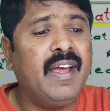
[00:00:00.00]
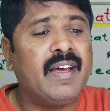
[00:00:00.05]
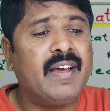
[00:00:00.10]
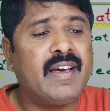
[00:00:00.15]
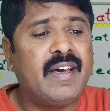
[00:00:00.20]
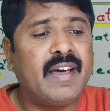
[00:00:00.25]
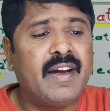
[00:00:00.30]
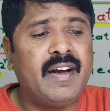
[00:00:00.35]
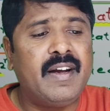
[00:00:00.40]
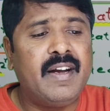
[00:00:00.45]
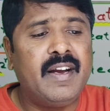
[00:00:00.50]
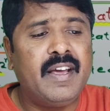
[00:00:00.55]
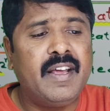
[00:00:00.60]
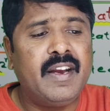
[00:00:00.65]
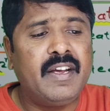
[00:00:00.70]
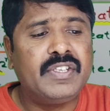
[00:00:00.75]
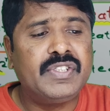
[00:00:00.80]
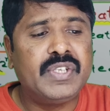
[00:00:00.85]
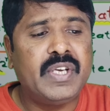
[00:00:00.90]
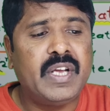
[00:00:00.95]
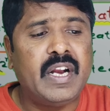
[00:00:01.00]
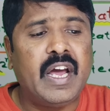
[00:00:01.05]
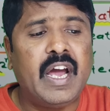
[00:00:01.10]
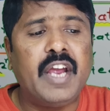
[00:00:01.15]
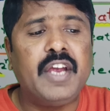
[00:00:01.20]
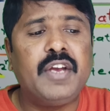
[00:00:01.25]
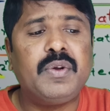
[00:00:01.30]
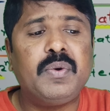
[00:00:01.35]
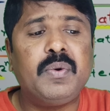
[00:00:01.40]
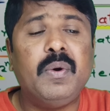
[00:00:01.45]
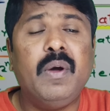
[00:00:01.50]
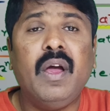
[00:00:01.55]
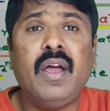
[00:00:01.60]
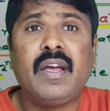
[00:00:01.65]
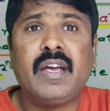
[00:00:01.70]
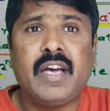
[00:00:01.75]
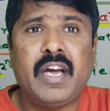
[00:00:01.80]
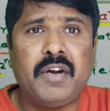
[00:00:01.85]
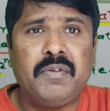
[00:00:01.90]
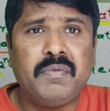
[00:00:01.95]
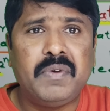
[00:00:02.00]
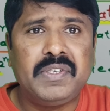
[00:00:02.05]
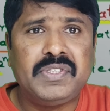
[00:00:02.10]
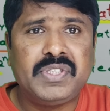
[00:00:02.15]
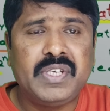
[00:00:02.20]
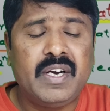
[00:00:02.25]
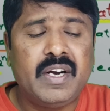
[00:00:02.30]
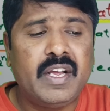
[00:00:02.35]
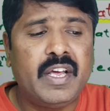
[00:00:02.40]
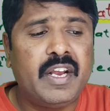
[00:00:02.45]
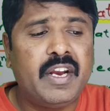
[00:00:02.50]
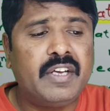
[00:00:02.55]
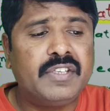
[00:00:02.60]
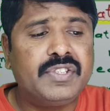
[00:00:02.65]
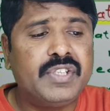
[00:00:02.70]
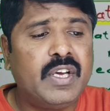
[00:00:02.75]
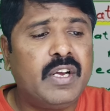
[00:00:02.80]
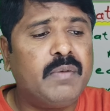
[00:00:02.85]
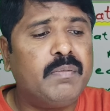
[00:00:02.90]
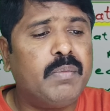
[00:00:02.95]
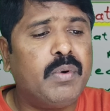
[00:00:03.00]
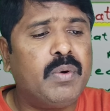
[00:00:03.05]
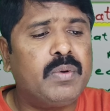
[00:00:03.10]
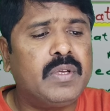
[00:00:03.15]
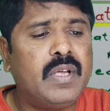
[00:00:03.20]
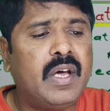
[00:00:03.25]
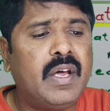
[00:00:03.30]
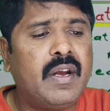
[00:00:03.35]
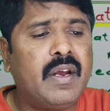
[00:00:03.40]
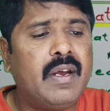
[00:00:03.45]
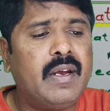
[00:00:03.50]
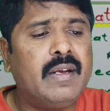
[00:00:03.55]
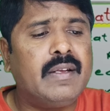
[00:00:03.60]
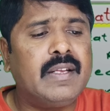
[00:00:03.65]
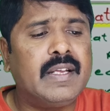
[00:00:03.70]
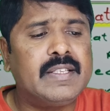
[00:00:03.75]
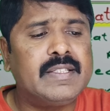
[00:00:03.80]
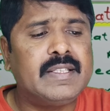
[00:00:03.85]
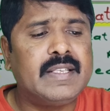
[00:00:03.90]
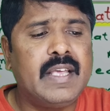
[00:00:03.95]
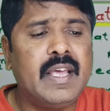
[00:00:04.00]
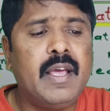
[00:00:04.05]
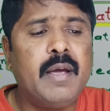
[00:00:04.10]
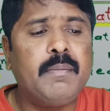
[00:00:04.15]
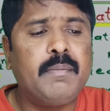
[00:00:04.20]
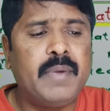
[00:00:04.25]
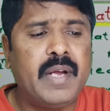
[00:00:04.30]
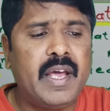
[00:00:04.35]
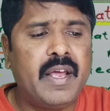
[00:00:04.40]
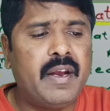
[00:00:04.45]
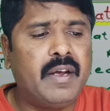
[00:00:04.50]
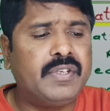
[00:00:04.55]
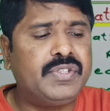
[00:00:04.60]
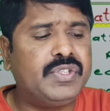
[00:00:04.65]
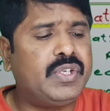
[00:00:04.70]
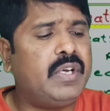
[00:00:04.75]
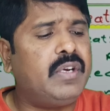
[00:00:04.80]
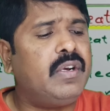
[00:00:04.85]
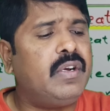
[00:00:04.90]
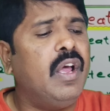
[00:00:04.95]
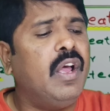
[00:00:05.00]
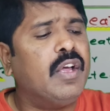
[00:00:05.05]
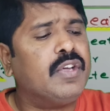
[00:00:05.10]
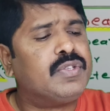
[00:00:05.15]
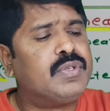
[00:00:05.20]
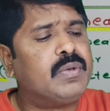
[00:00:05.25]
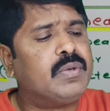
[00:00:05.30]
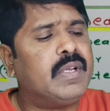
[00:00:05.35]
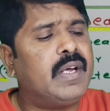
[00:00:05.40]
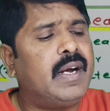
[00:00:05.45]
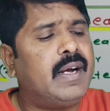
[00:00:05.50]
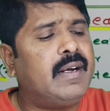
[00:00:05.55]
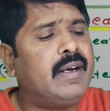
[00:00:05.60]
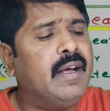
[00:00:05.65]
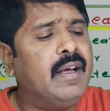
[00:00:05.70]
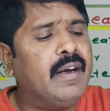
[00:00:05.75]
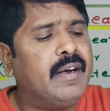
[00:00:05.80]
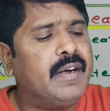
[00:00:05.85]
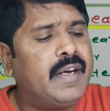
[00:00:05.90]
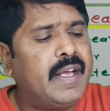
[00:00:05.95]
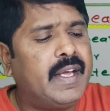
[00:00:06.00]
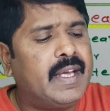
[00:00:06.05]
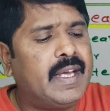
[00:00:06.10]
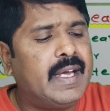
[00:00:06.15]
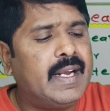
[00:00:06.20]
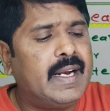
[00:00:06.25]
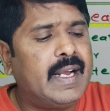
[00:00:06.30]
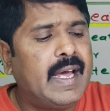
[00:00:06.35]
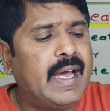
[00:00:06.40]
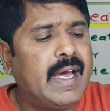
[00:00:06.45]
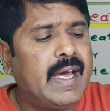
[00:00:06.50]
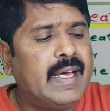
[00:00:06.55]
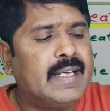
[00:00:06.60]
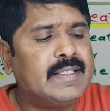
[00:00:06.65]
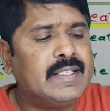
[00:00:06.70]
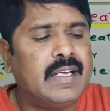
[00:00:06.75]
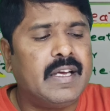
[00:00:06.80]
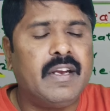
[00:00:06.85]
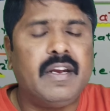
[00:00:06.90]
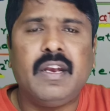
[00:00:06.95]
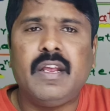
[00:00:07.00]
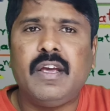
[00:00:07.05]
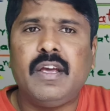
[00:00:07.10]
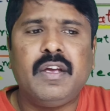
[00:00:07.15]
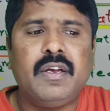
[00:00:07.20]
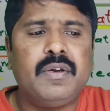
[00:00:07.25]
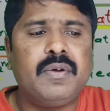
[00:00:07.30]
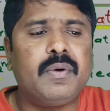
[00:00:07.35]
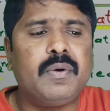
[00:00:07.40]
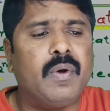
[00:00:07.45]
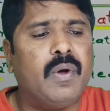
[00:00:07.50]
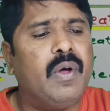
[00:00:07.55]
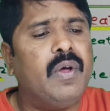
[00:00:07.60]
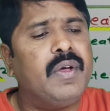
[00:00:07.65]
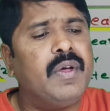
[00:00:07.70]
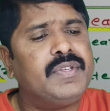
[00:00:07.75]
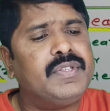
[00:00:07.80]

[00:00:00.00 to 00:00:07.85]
current direction I2, conventional direction both are in the same direction. direction, so that taken as negative.